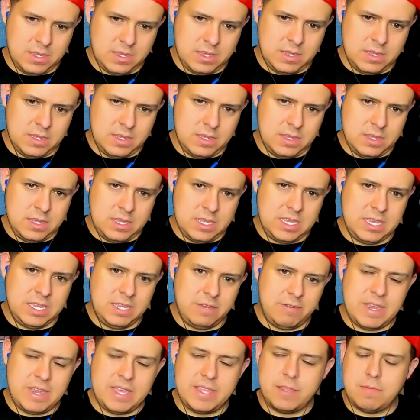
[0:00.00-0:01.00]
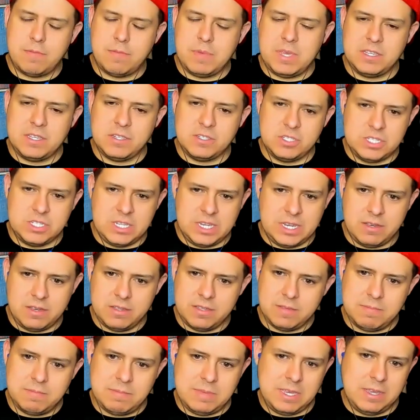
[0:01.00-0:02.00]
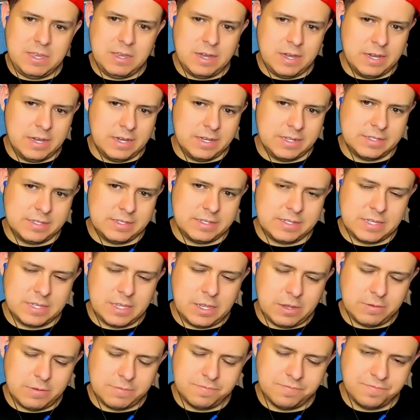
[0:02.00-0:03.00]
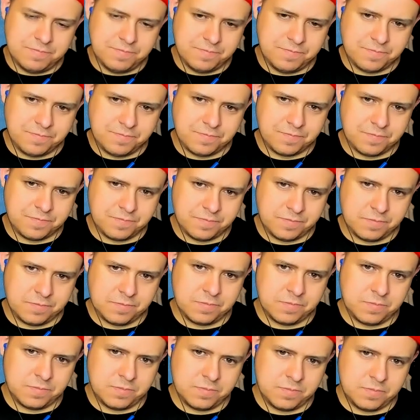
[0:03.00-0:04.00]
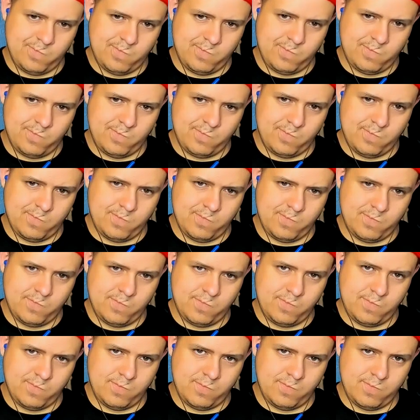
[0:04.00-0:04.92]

please? He'd rather be in jail than be gone, so... Don't piss me